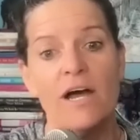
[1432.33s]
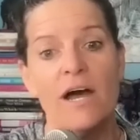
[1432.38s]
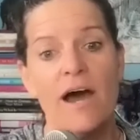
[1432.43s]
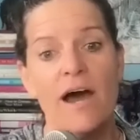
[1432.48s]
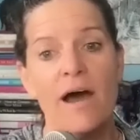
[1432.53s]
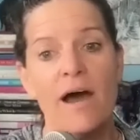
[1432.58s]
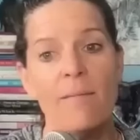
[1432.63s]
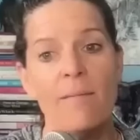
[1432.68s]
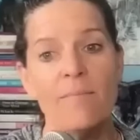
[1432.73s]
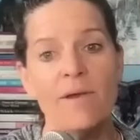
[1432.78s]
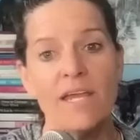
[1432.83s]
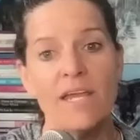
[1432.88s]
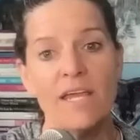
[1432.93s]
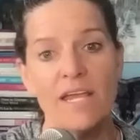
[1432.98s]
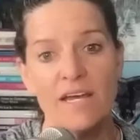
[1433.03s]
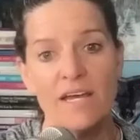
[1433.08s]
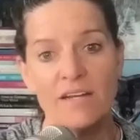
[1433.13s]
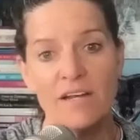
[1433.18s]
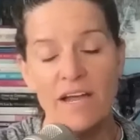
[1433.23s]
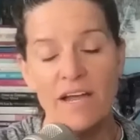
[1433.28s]
Um,
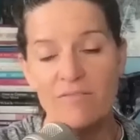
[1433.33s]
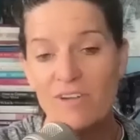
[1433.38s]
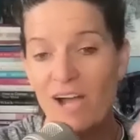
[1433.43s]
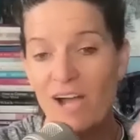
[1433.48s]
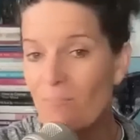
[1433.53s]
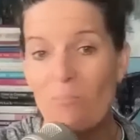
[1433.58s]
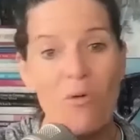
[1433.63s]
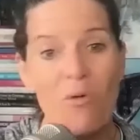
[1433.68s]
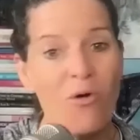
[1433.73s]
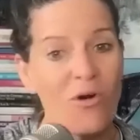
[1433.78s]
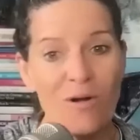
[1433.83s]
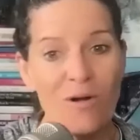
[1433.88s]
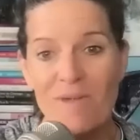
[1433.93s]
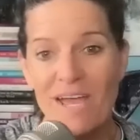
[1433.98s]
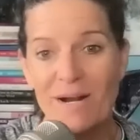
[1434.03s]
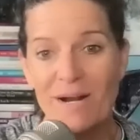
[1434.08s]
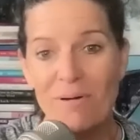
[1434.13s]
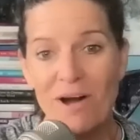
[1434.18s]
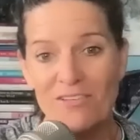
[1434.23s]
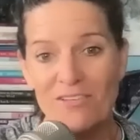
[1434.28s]
and I've got more
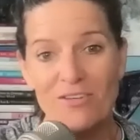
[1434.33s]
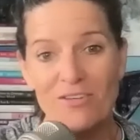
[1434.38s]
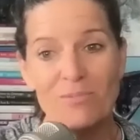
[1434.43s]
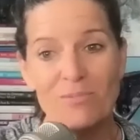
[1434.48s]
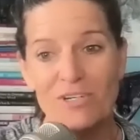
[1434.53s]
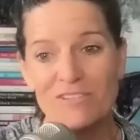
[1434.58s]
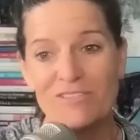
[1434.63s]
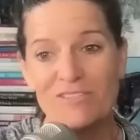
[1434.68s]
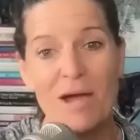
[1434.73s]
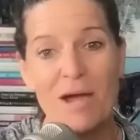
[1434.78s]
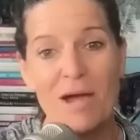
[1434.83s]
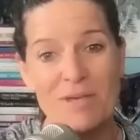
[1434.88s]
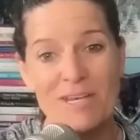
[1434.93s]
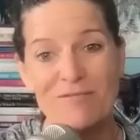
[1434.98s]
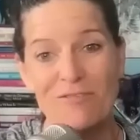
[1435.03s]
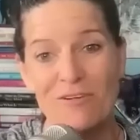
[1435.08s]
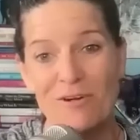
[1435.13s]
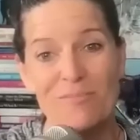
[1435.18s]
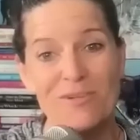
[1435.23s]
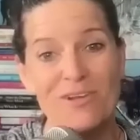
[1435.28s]
menopausal books coming
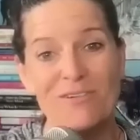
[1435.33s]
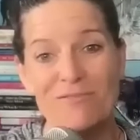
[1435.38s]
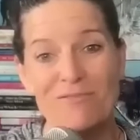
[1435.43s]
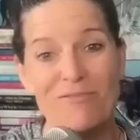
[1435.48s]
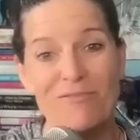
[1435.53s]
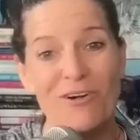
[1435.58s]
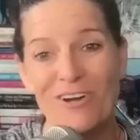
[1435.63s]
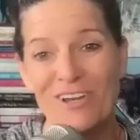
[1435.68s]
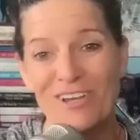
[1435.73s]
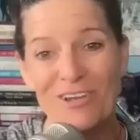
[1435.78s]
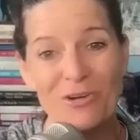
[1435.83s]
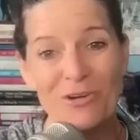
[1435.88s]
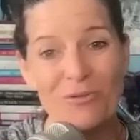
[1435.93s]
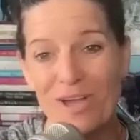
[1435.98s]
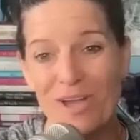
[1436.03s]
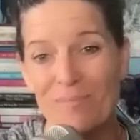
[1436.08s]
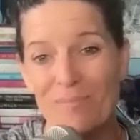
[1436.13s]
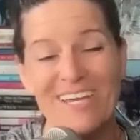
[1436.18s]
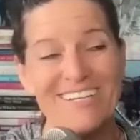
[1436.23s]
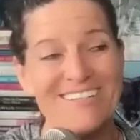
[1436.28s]
from you for you
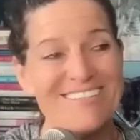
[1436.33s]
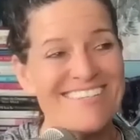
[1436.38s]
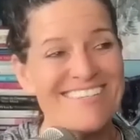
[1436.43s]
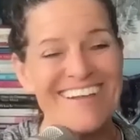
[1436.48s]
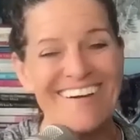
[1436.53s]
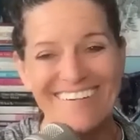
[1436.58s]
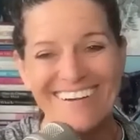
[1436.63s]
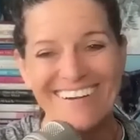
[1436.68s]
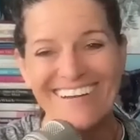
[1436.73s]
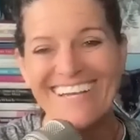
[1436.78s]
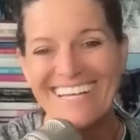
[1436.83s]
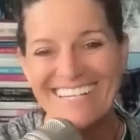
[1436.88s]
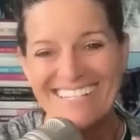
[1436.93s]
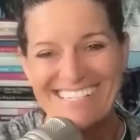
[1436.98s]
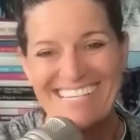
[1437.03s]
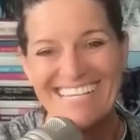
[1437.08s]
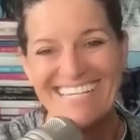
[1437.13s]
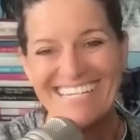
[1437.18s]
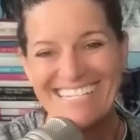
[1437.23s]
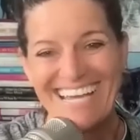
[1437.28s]
women. So
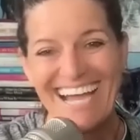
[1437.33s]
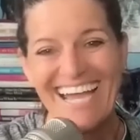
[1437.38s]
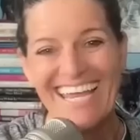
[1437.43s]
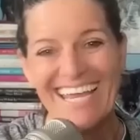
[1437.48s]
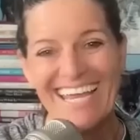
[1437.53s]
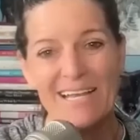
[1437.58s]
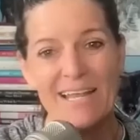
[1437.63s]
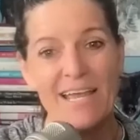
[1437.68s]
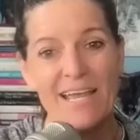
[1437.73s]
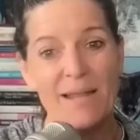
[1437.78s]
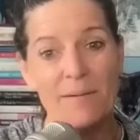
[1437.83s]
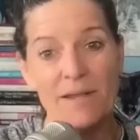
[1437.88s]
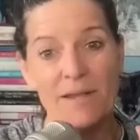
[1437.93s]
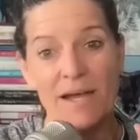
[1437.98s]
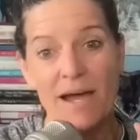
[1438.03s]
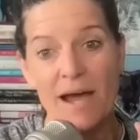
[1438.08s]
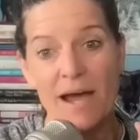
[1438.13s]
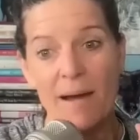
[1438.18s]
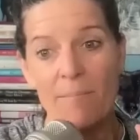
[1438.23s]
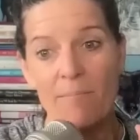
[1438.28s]
sit tight. And
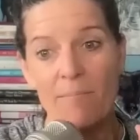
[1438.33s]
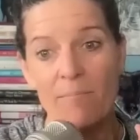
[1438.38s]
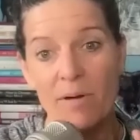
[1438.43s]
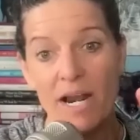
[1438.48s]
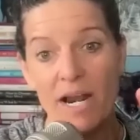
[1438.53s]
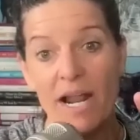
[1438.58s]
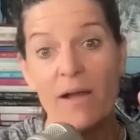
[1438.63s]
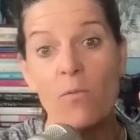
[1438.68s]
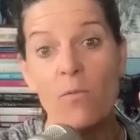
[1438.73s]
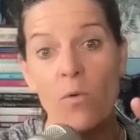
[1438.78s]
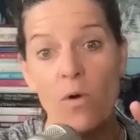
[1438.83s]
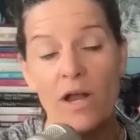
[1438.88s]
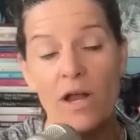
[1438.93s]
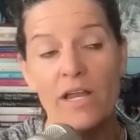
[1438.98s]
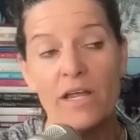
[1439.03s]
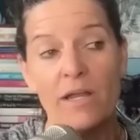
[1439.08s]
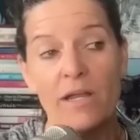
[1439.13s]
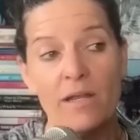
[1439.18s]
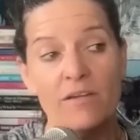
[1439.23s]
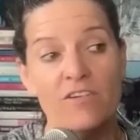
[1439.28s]
um, but I
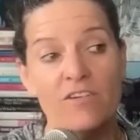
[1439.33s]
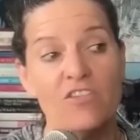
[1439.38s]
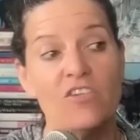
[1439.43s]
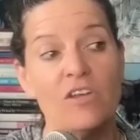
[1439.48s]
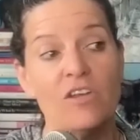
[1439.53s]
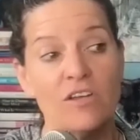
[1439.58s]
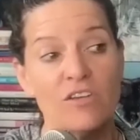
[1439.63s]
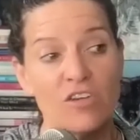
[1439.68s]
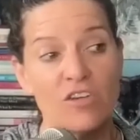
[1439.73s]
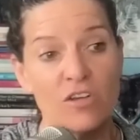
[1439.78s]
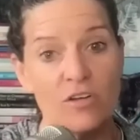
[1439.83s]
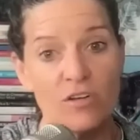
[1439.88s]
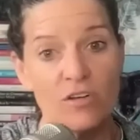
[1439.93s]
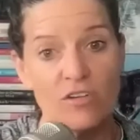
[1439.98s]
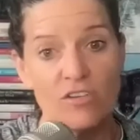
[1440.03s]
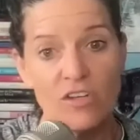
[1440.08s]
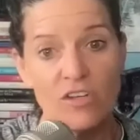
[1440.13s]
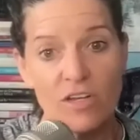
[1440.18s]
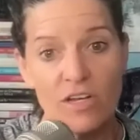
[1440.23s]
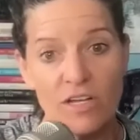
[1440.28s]
wanted to
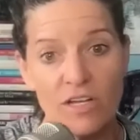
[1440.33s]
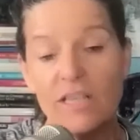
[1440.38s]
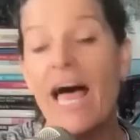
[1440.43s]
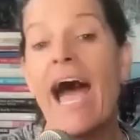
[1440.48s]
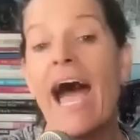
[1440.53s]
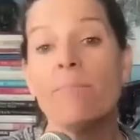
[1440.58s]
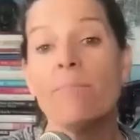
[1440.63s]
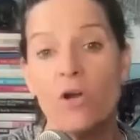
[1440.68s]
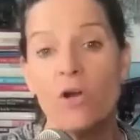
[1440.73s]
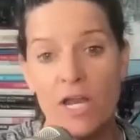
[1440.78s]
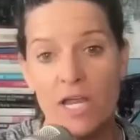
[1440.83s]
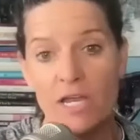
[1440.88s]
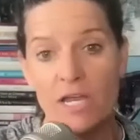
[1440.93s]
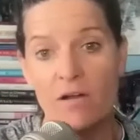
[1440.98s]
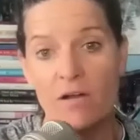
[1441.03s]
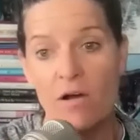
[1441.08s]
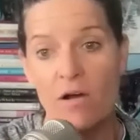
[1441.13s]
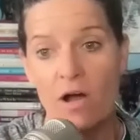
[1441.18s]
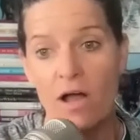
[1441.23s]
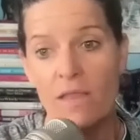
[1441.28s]
to
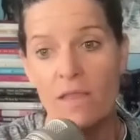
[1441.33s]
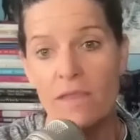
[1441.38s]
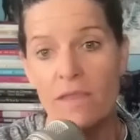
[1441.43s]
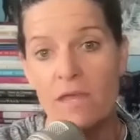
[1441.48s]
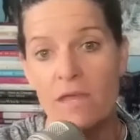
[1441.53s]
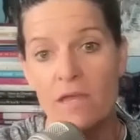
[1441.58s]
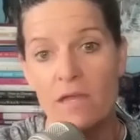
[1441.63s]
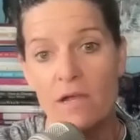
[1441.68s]
elaborate on